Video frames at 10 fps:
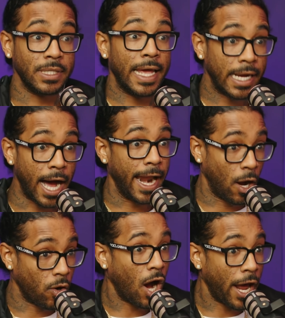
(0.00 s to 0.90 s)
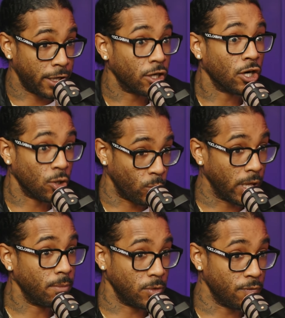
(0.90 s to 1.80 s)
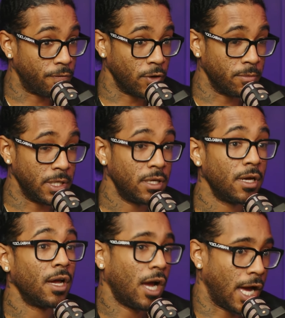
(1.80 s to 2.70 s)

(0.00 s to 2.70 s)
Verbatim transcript: They got out, got in her whip. You feel me? Mm-hmm.